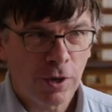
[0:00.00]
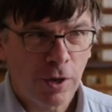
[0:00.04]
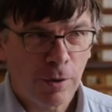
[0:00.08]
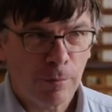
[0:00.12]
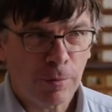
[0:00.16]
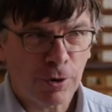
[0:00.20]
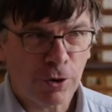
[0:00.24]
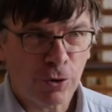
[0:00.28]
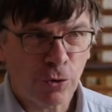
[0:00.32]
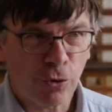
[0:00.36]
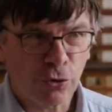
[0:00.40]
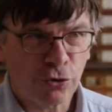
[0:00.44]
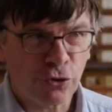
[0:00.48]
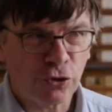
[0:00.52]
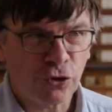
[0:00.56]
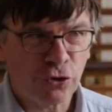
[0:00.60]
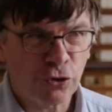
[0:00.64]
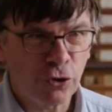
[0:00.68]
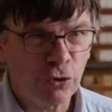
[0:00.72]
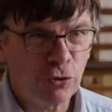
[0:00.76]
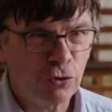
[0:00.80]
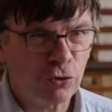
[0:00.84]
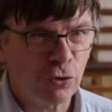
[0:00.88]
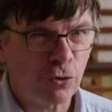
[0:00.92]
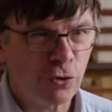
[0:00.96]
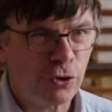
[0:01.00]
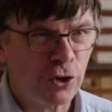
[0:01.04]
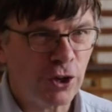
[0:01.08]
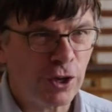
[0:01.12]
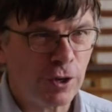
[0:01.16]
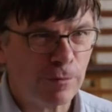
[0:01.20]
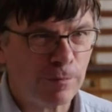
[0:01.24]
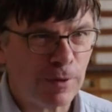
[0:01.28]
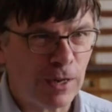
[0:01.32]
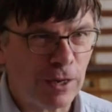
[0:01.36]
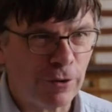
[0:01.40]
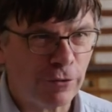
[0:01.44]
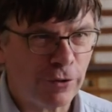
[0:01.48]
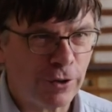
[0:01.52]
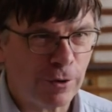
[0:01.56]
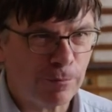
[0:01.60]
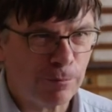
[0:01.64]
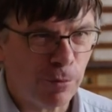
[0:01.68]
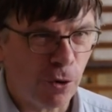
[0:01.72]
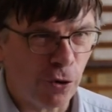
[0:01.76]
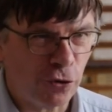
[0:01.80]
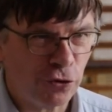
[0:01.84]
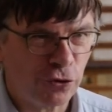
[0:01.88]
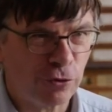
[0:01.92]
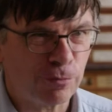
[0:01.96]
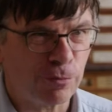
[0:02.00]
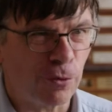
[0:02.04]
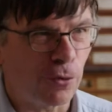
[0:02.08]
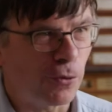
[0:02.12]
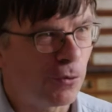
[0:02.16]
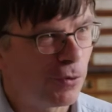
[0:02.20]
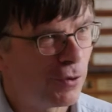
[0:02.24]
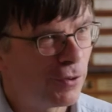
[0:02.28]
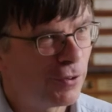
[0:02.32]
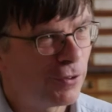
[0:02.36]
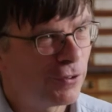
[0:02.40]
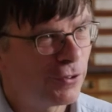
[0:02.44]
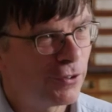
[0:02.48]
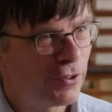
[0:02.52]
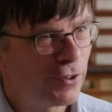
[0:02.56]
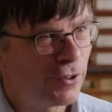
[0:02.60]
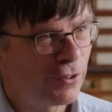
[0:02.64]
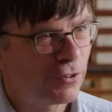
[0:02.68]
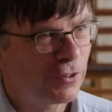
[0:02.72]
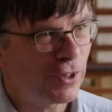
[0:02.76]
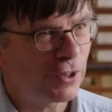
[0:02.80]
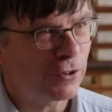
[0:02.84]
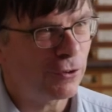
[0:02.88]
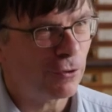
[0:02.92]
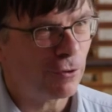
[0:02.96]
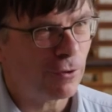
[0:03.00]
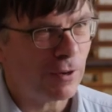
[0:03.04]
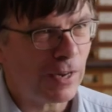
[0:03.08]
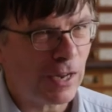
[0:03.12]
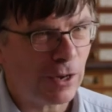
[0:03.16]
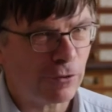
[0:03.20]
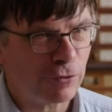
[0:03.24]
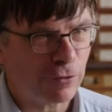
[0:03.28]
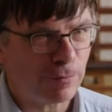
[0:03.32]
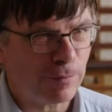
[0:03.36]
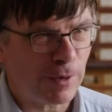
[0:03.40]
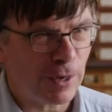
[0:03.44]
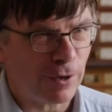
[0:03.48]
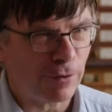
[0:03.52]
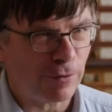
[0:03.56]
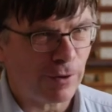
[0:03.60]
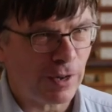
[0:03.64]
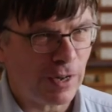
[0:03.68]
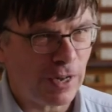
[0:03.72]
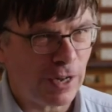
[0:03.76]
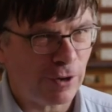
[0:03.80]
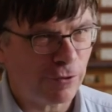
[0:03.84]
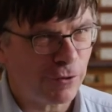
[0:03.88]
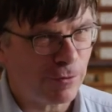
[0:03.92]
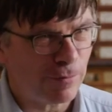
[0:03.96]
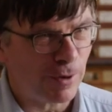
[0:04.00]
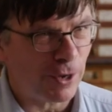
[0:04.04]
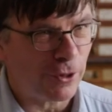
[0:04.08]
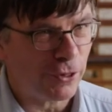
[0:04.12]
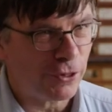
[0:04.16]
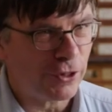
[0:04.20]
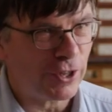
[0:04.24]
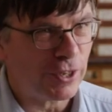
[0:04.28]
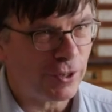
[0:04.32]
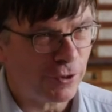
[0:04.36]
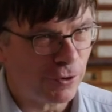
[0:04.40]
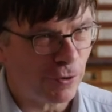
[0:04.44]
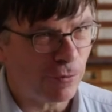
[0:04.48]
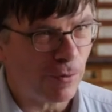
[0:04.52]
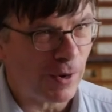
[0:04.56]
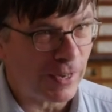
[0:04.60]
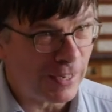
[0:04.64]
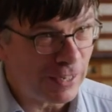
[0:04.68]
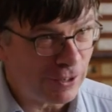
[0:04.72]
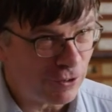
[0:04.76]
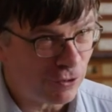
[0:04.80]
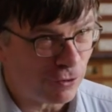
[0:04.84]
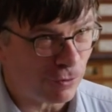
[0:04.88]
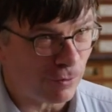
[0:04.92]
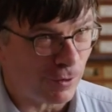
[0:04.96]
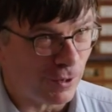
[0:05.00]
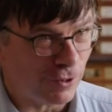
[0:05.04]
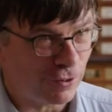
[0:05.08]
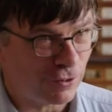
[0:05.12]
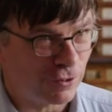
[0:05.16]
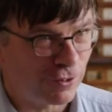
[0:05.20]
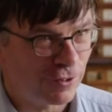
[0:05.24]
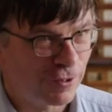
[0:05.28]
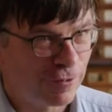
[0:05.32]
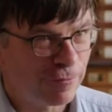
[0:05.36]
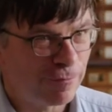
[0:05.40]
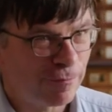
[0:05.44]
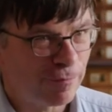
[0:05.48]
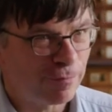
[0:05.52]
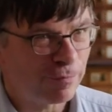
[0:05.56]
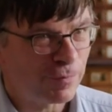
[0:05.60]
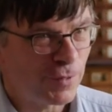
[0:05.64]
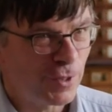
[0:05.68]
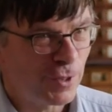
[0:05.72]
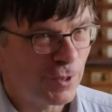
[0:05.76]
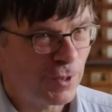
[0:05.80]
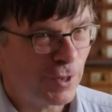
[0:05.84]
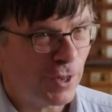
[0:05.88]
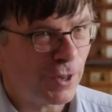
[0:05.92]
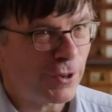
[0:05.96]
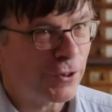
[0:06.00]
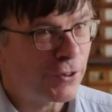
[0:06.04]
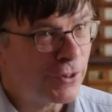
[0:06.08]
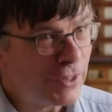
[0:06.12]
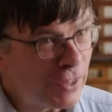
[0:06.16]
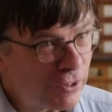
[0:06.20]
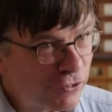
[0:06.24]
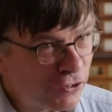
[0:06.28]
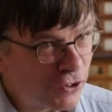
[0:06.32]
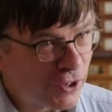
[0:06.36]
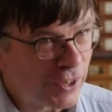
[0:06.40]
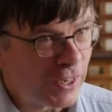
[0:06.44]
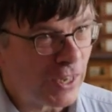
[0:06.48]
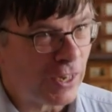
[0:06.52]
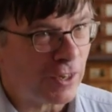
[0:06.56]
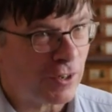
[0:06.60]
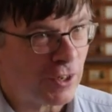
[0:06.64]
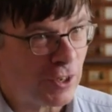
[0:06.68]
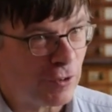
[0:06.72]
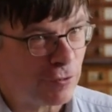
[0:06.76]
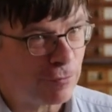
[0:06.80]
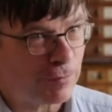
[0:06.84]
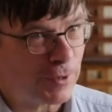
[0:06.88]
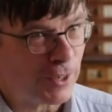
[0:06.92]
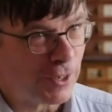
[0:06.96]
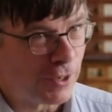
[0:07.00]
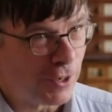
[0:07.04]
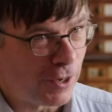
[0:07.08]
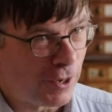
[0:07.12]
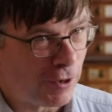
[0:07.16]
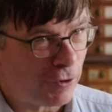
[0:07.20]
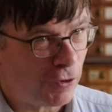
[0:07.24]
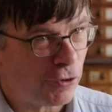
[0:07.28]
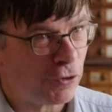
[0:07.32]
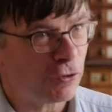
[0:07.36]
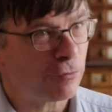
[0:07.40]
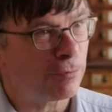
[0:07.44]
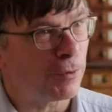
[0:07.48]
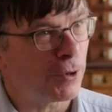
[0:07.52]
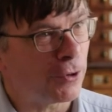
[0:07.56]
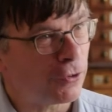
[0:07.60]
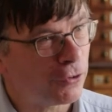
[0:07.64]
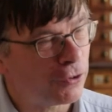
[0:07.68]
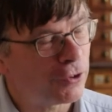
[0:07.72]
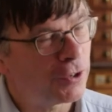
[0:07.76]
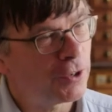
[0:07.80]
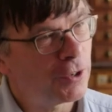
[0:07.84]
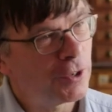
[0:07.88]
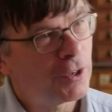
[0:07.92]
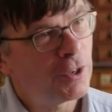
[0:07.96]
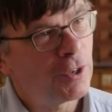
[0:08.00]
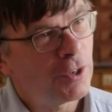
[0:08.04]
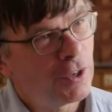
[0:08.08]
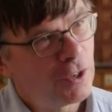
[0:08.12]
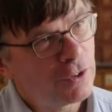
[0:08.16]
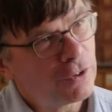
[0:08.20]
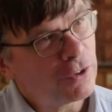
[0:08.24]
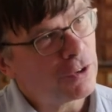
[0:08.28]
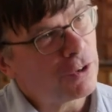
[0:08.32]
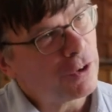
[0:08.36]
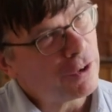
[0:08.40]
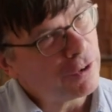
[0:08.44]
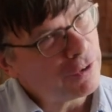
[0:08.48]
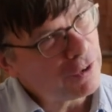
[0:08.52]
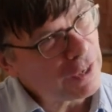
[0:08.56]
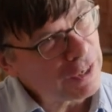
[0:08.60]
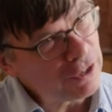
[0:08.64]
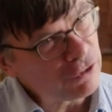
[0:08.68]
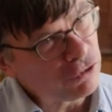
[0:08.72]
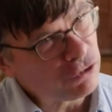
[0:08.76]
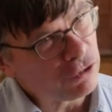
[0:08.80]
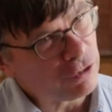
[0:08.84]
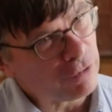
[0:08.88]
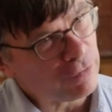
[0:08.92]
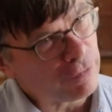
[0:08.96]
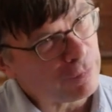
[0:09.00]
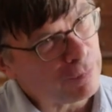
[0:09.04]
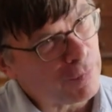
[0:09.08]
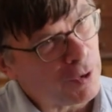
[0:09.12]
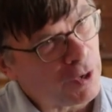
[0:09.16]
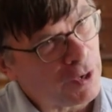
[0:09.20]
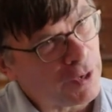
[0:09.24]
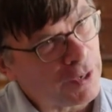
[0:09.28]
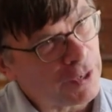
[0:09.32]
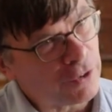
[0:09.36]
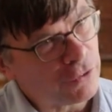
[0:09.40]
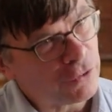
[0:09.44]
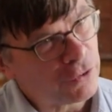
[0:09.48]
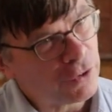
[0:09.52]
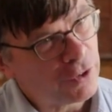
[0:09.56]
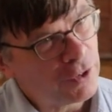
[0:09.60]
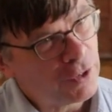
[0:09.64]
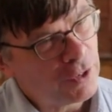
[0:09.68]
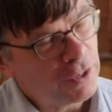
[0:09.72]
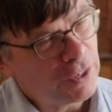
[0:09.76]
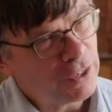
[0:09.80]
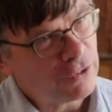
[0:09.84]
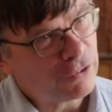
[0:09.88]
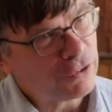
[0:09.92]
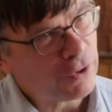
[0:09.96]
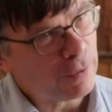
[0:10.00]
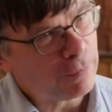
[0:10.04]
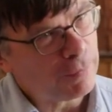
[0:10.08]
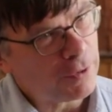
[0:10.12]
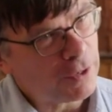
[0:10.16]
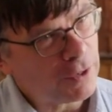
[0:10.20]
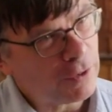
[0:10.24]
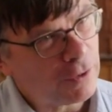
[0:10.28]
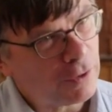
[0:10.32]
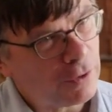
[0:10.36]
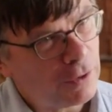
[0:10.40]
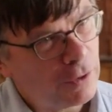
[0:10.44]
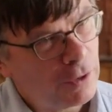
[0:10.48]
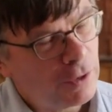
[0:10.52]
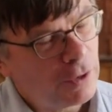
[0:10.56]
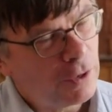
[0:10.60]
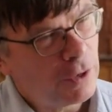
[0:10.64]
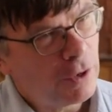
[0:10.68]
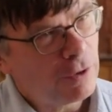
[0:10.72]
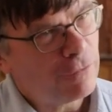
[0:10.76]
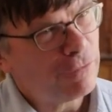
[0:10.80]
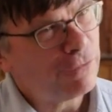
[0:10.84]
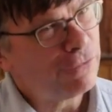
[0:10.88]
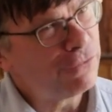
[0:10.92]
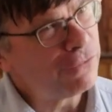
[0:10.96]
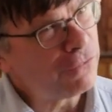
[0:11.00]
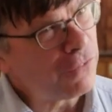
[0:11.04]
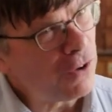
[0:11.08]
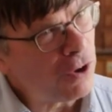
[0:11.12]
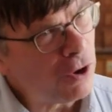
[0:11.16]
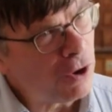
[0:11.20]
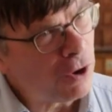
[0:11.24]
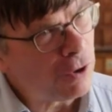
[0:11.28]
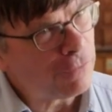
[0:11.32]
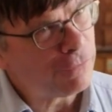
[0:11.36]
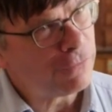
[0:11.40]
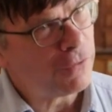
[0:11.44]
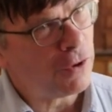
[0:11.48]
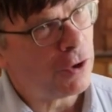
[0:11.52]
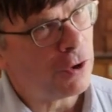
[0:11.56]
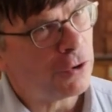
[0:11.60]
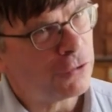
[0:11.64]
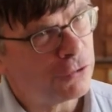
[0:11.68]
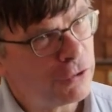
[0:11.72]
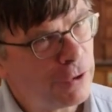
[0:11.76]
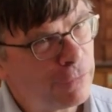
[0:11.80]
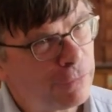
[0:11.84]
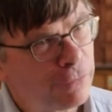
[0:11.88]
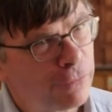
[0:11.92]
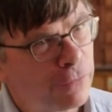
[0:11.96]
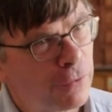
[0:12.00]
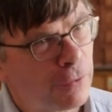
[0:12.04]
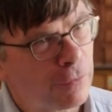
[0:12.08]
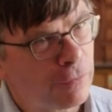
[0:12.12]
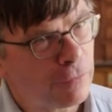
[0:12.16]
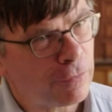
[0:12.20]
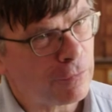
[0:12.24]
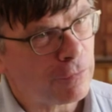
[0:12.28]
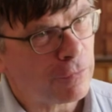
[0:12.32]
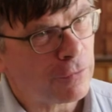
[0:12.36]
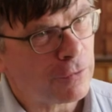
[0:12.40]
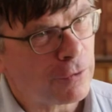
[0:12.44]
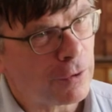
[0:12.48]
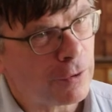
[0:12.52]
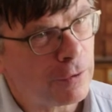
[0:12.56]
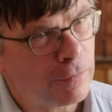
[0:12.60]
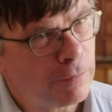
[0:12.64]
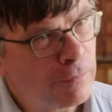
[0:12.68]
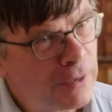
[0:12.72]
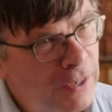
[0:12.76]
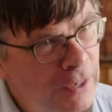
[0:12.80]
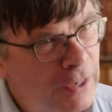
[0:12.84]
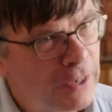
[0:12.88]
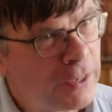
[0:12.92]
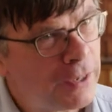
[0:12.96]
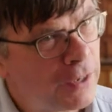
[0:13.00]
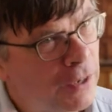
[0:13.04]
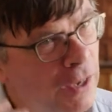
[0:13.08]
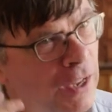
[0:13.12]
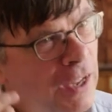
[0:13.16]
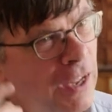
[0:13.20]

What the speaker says: but of course as soon as you think about the impossible, then you're allowed about how you might think your way into it. And this again gives me encouragement that the nature of the mind is something far, far different than merely